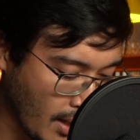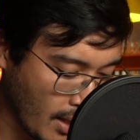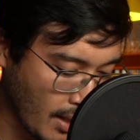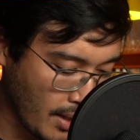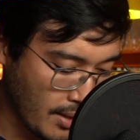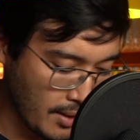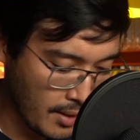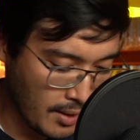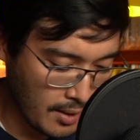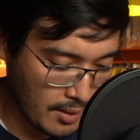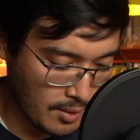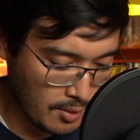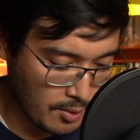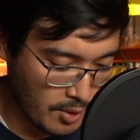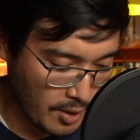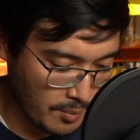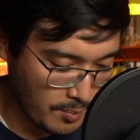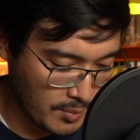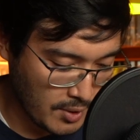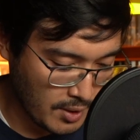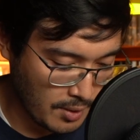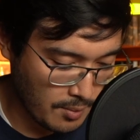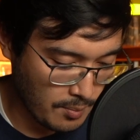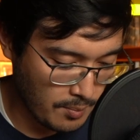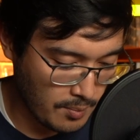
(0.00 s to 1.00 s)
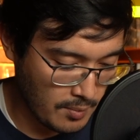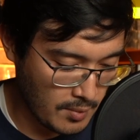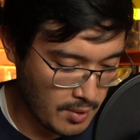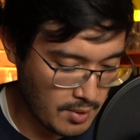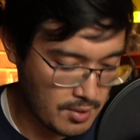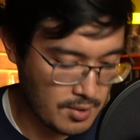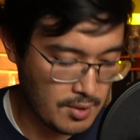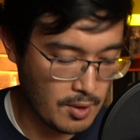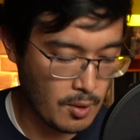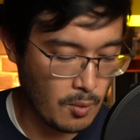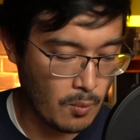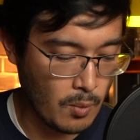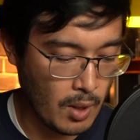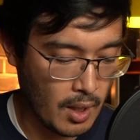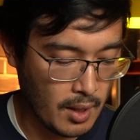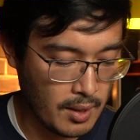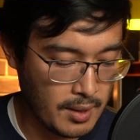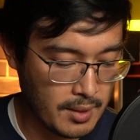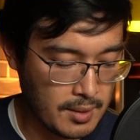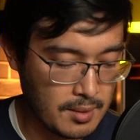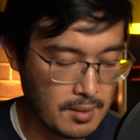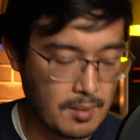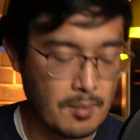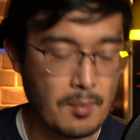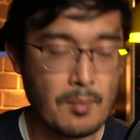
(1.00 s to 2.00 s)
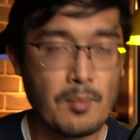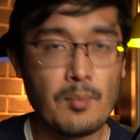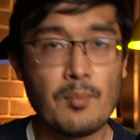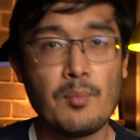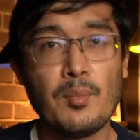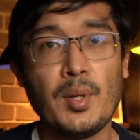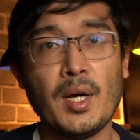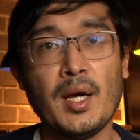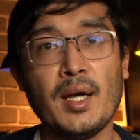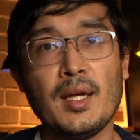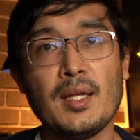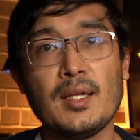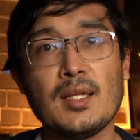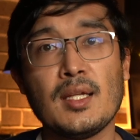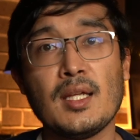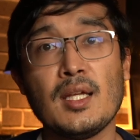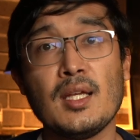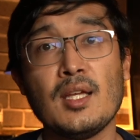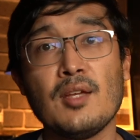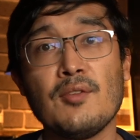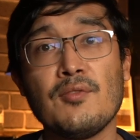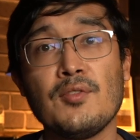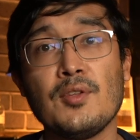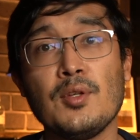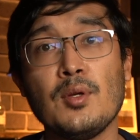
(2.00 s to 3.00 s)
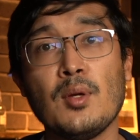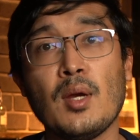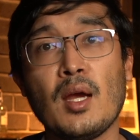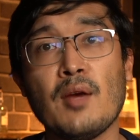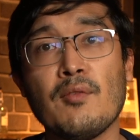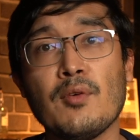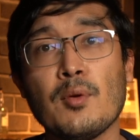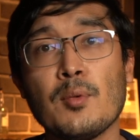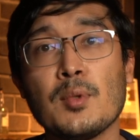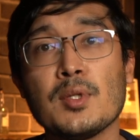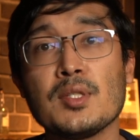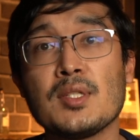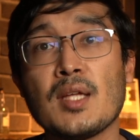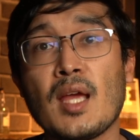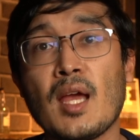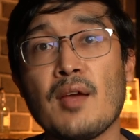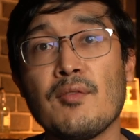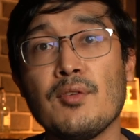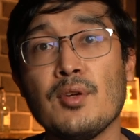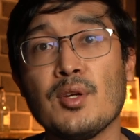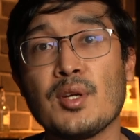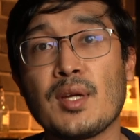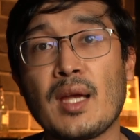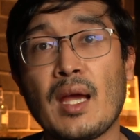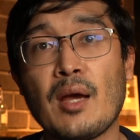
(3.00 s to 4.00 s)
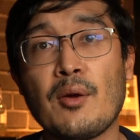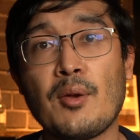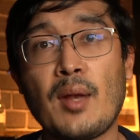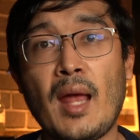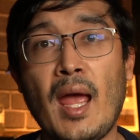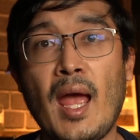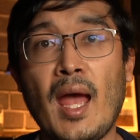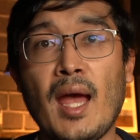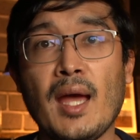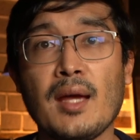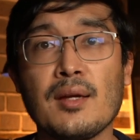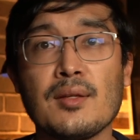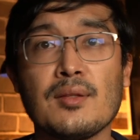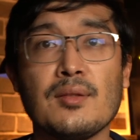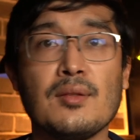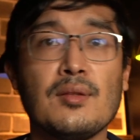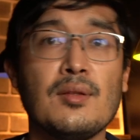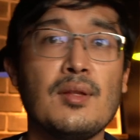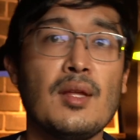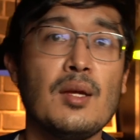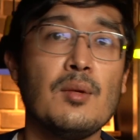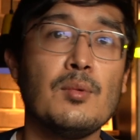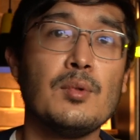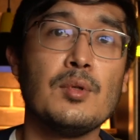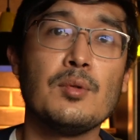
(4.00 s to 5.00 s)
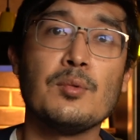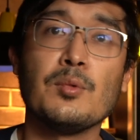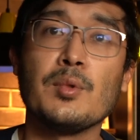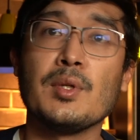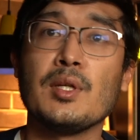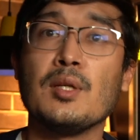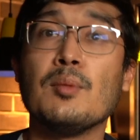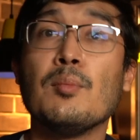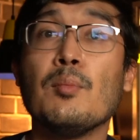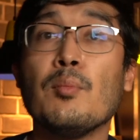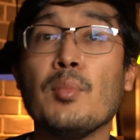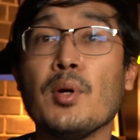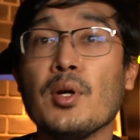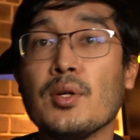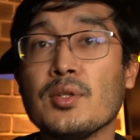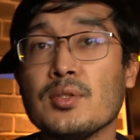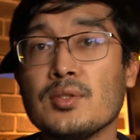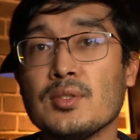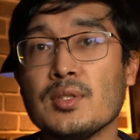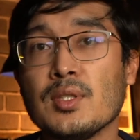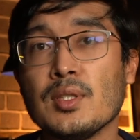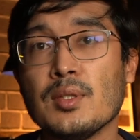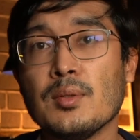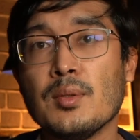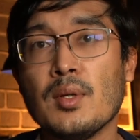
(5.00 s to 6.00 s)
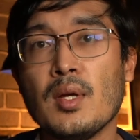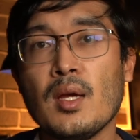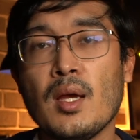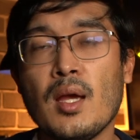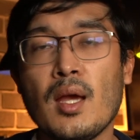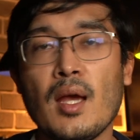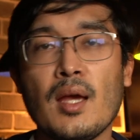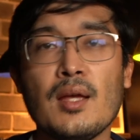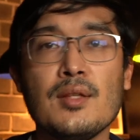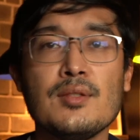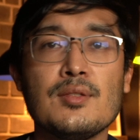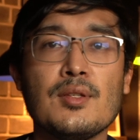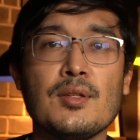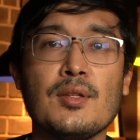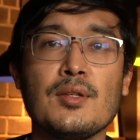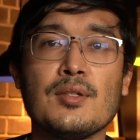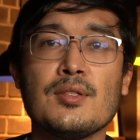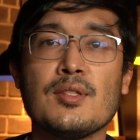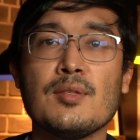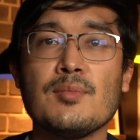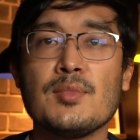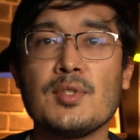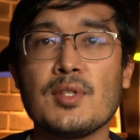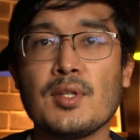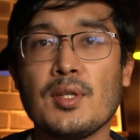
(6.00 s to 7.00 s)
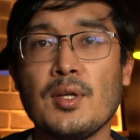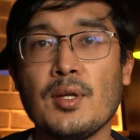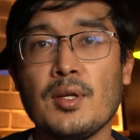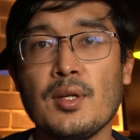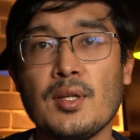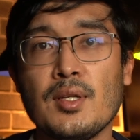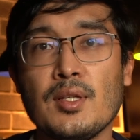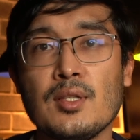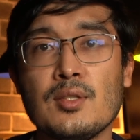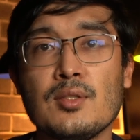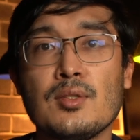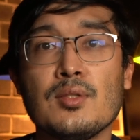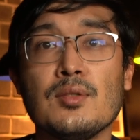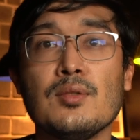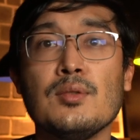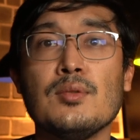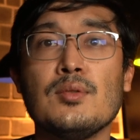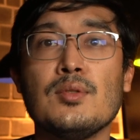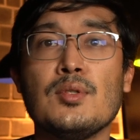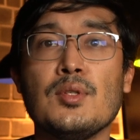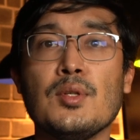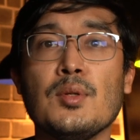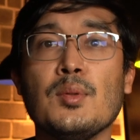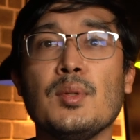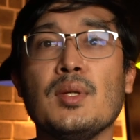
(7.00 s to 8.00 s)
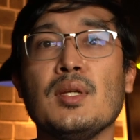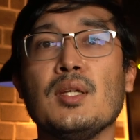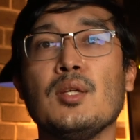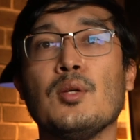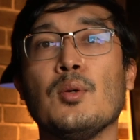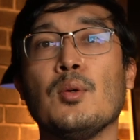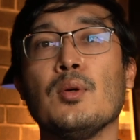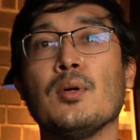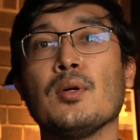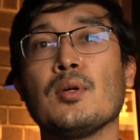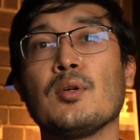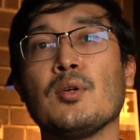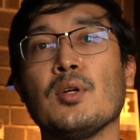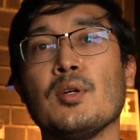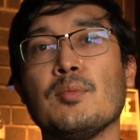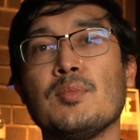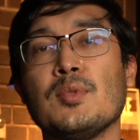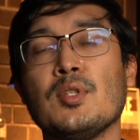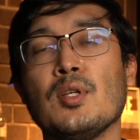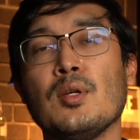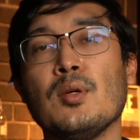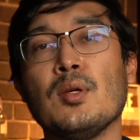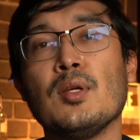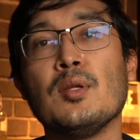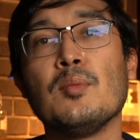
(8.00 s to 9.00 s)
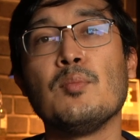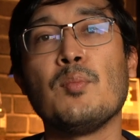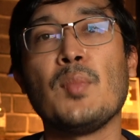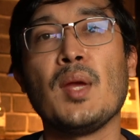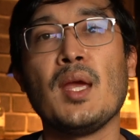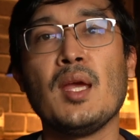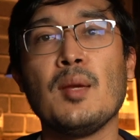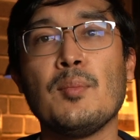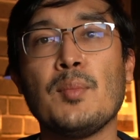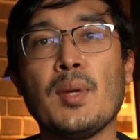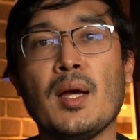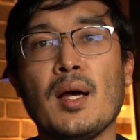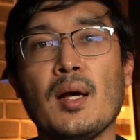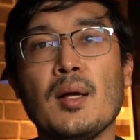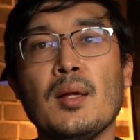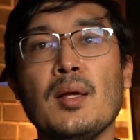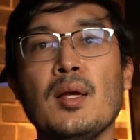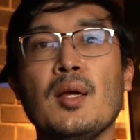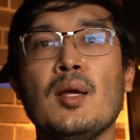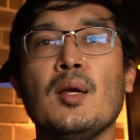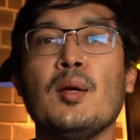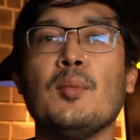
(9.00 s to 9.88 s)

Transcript: And then crypto, there's no wallet, but if you ever were to have your account hacked, they will reimburse you. And so there's some security to doing your crypto in PayPal.